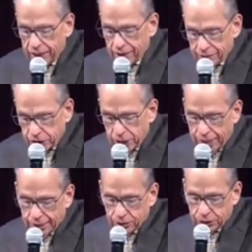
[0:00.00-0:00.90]
And he
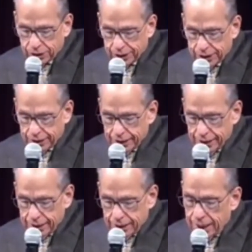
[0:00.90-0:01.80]
didn't put it off
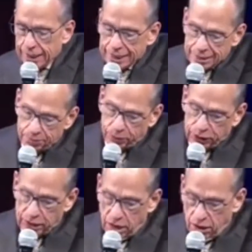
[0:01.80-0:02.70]
because it was